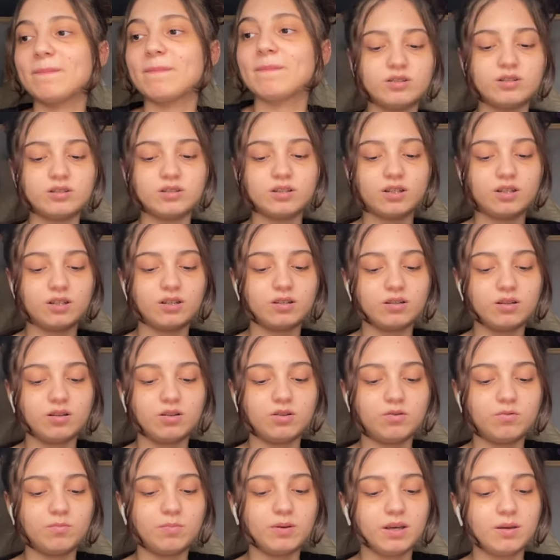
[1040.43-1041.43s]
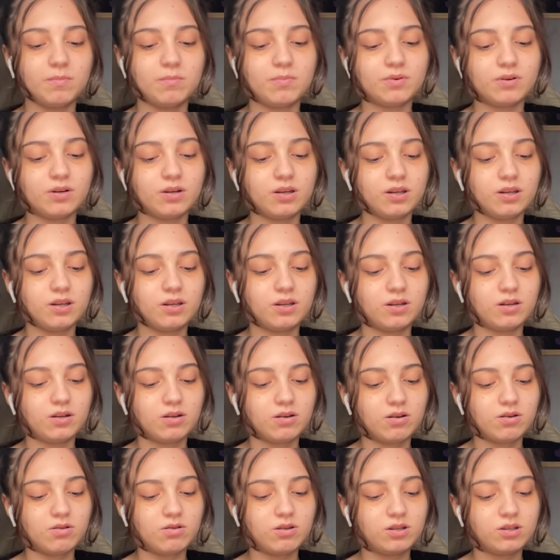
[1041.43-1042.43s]
There's like a little paper in here.
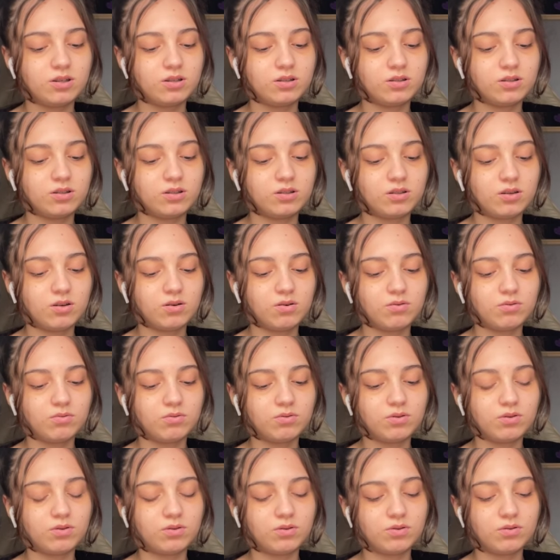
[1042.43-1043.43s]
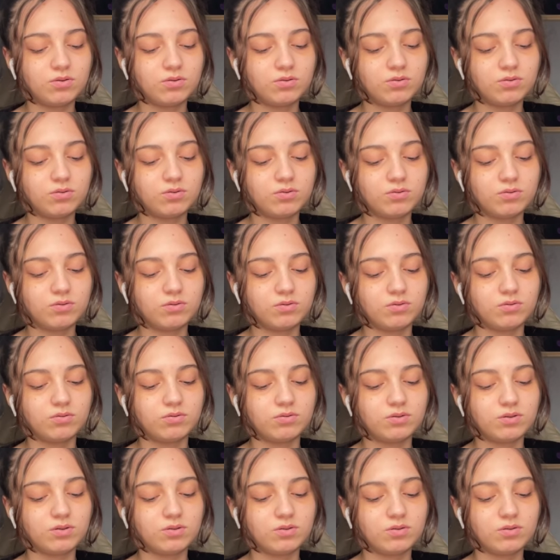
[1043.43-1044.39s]
Oh, this is so cute.